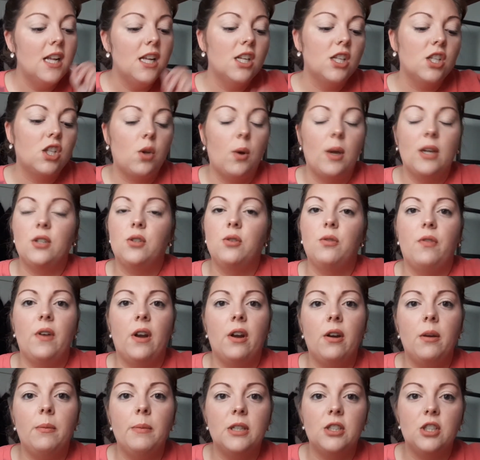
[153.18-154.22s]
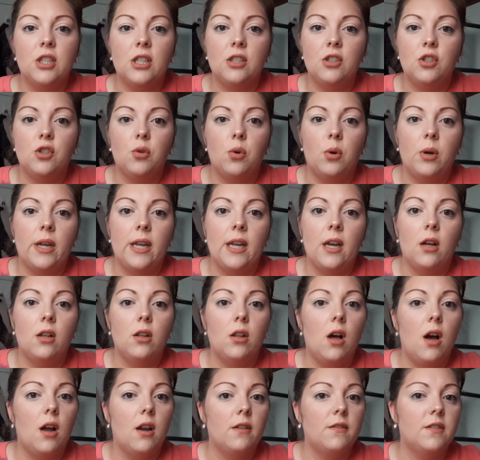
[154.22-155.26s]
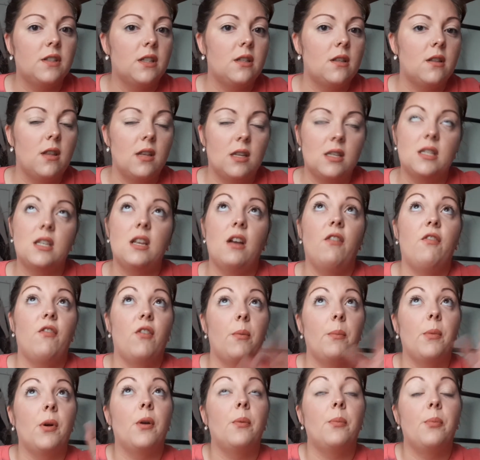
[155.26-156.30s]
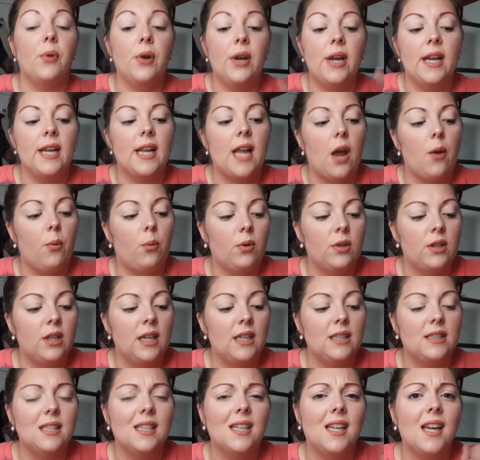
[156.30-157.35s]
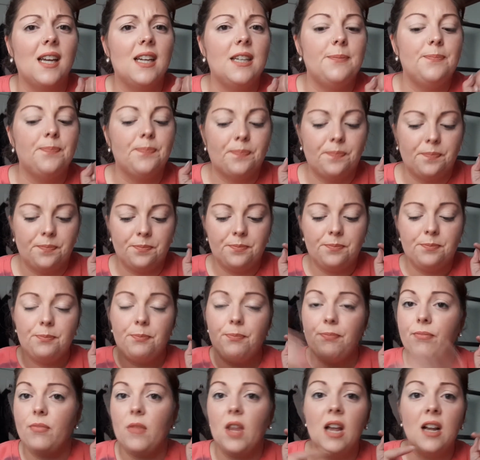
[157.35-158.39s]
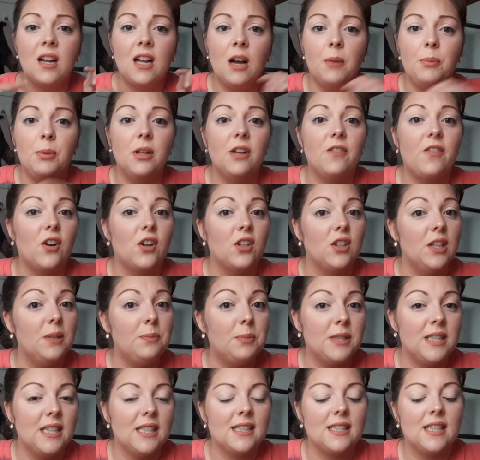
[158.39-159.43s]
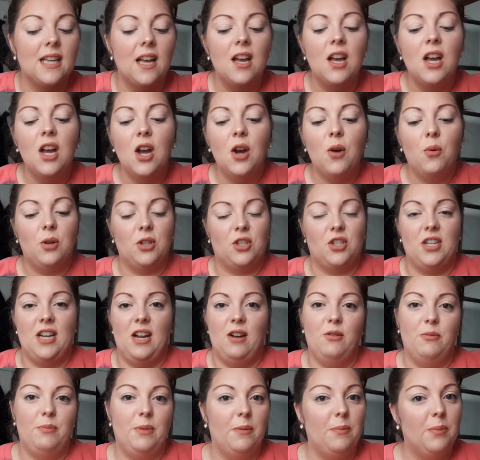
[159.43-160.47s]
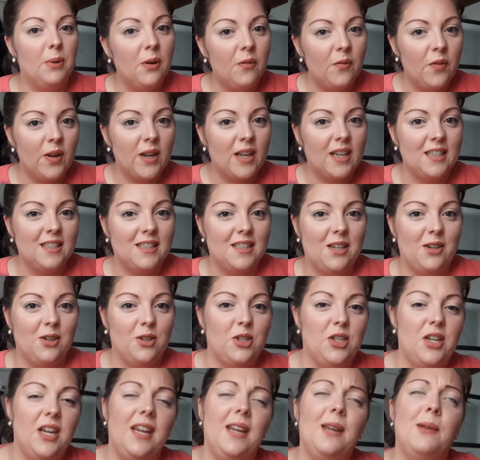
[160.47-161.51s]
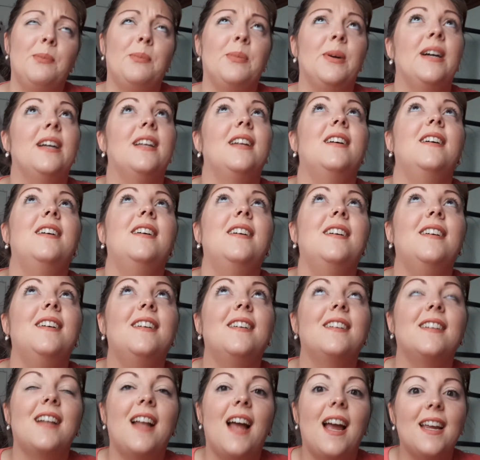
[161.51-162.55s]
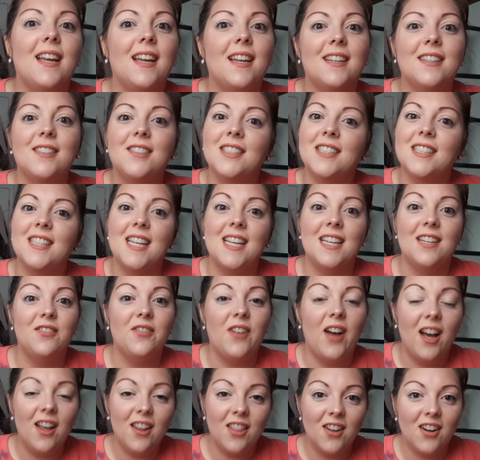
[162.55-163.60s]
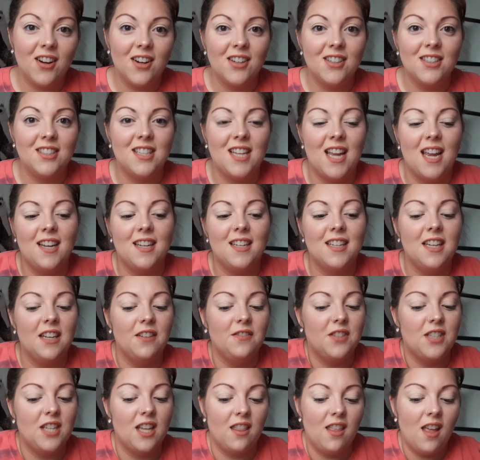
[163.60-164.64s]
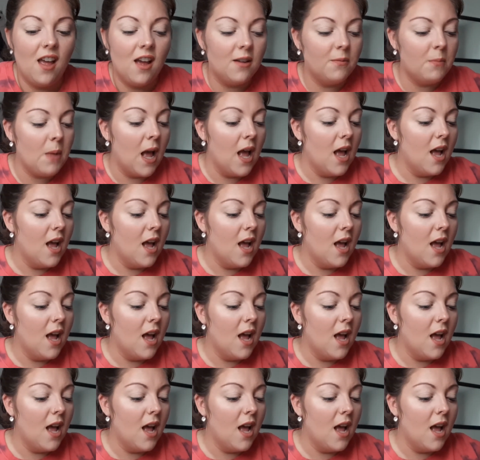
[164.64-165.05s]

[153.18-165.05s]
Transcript: So I do very much enjoy a lot of the stuff from her brand. I would like to get a couple of her lipsticks, which now would be perfect because they're cheap, but I gotta just think of others and gift to them.